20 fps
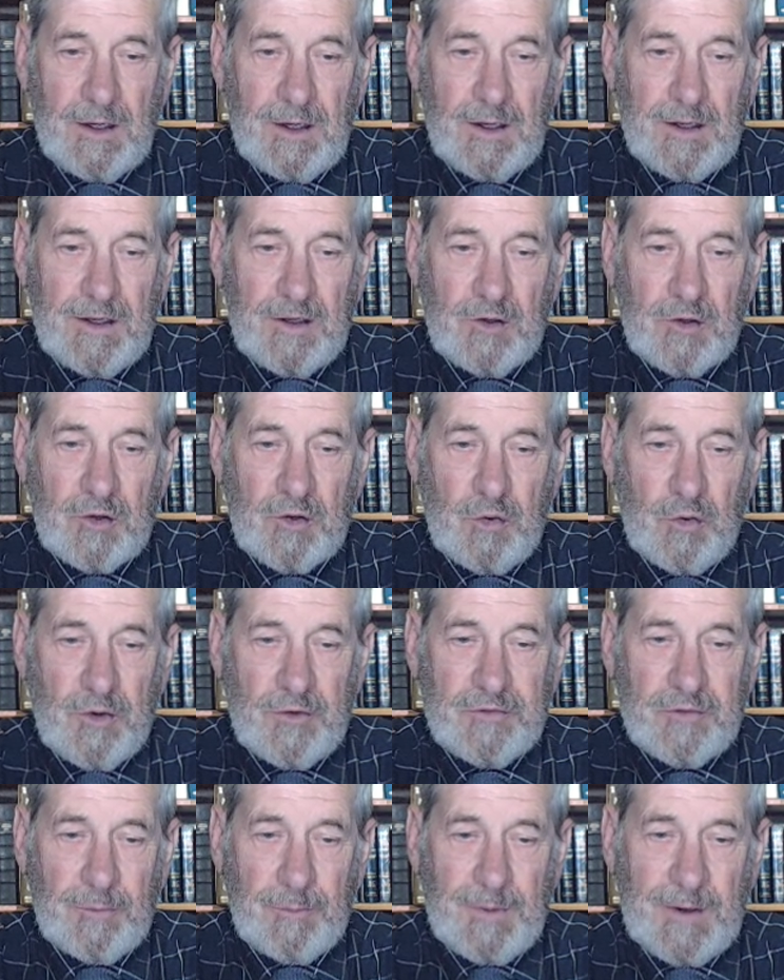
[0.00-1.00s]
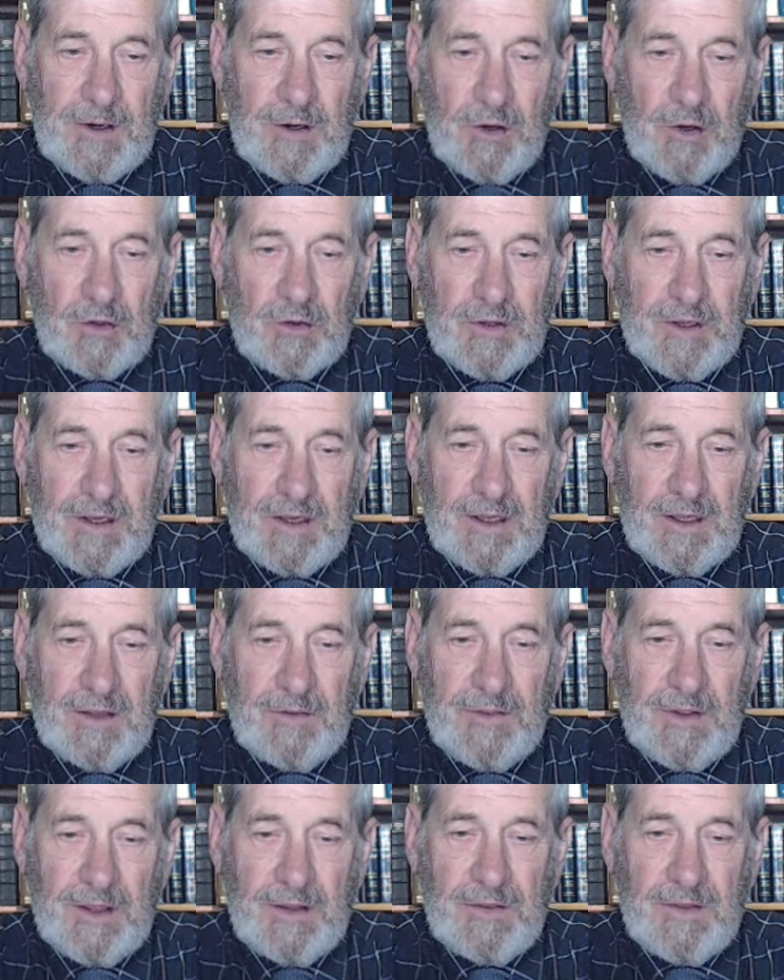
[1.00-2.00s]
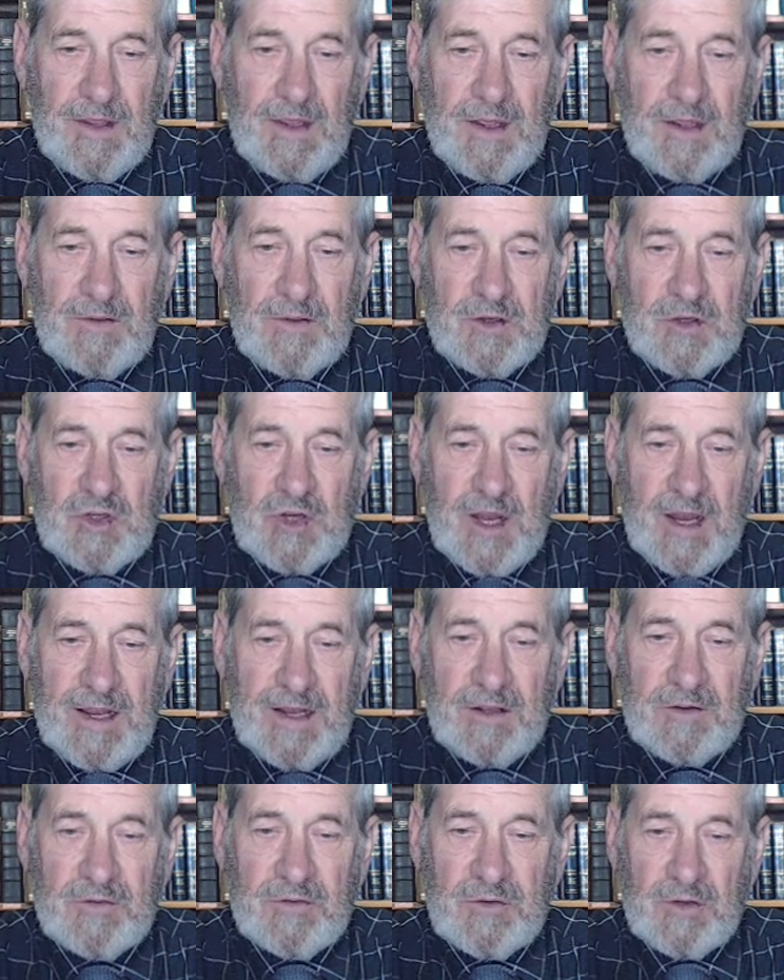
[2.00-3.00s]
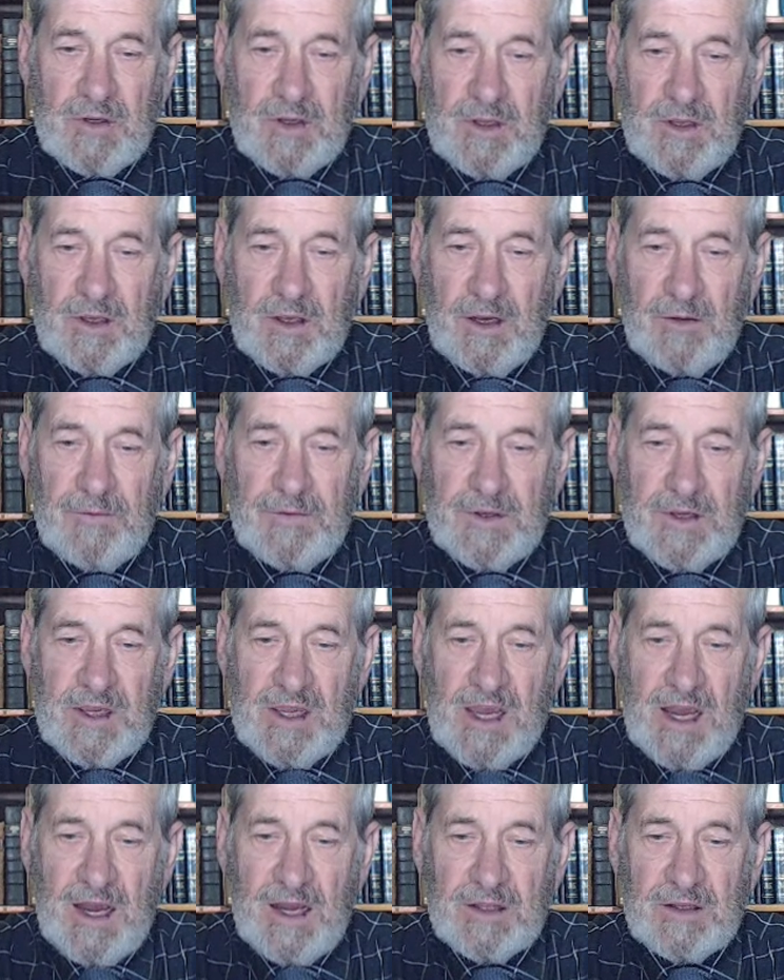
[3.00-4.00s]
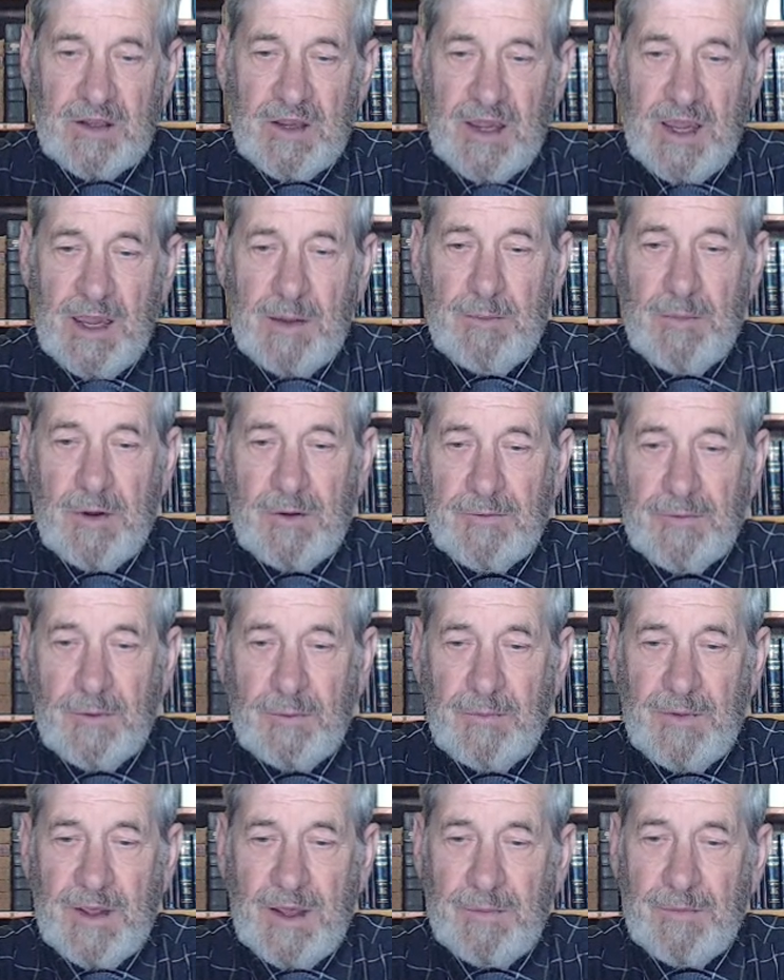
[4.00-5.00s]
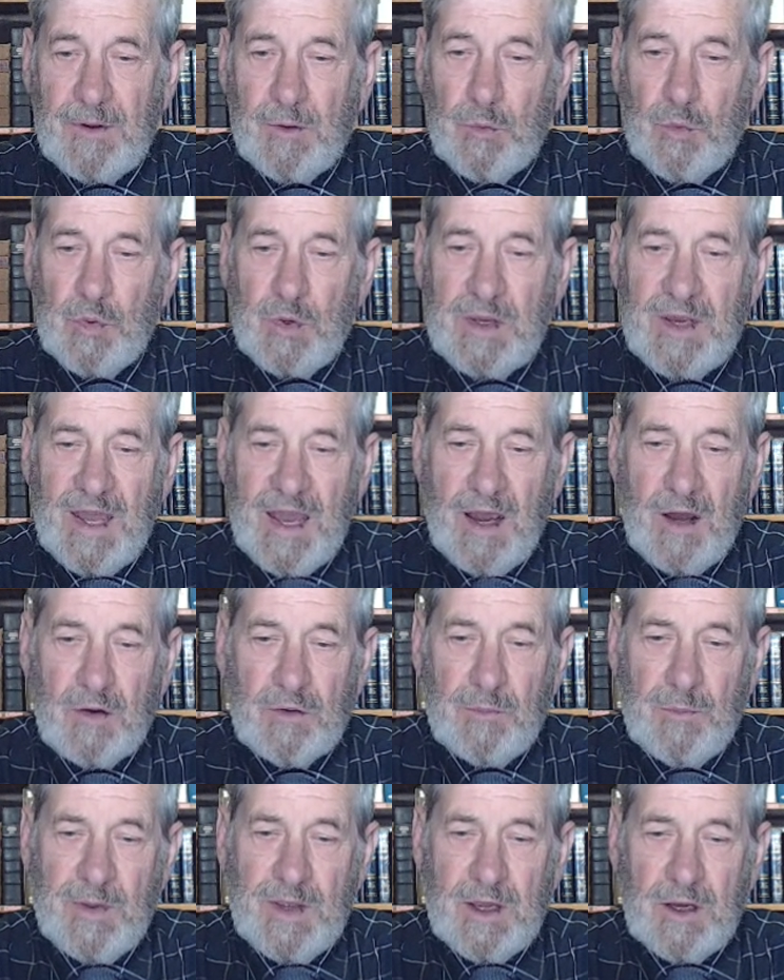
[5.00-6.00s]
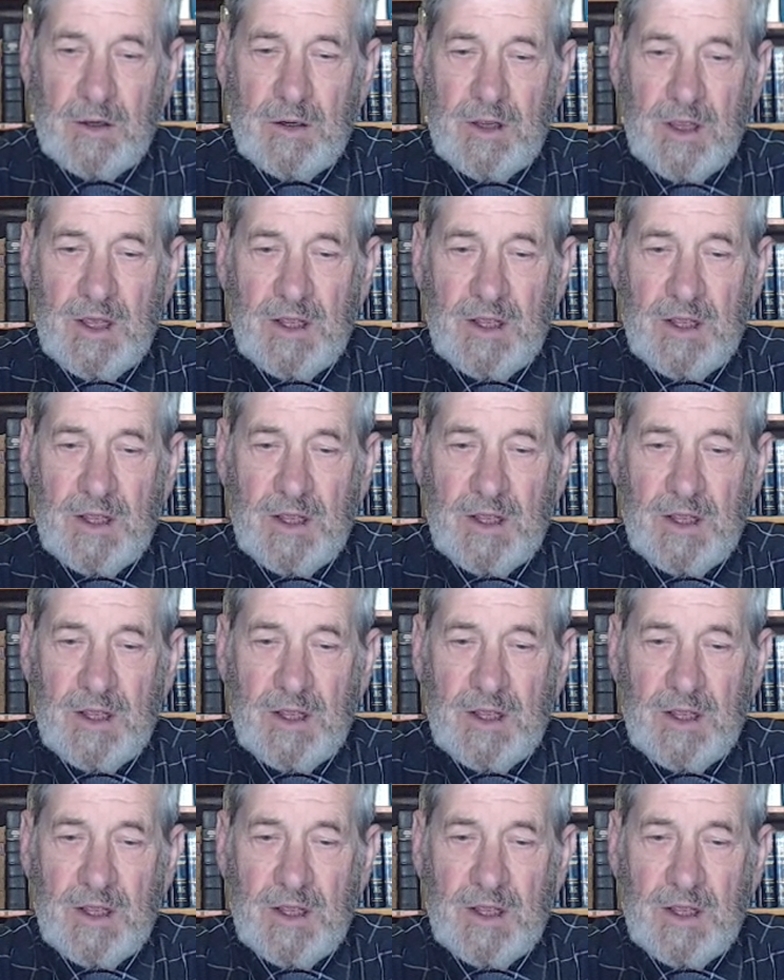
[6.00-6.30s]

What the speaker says: intercourse apparently, and then the giants of the eon came from them. They're renowned men.